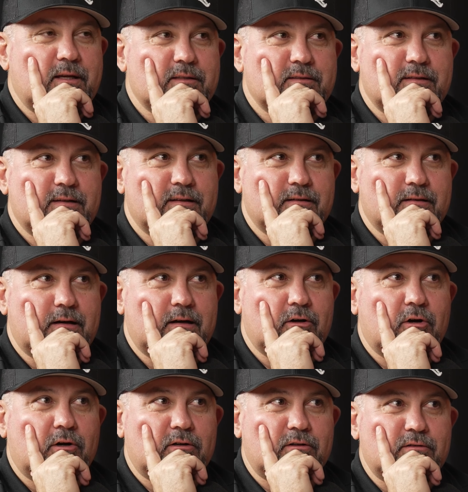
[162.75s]
kids hit a lot
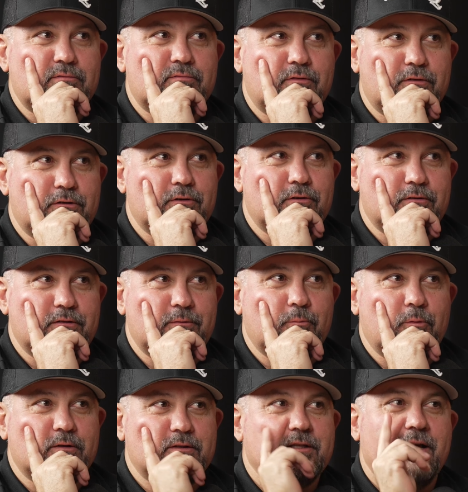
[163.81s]
harder and further than
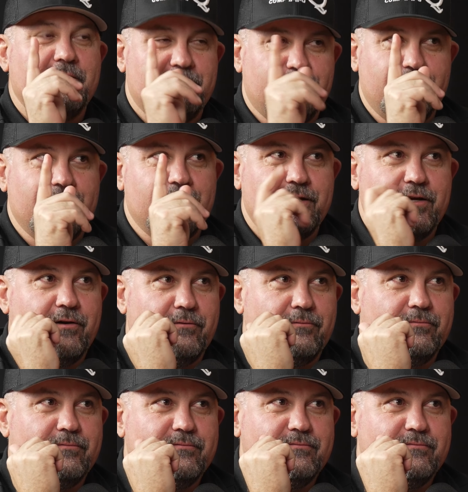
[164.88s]
what that video.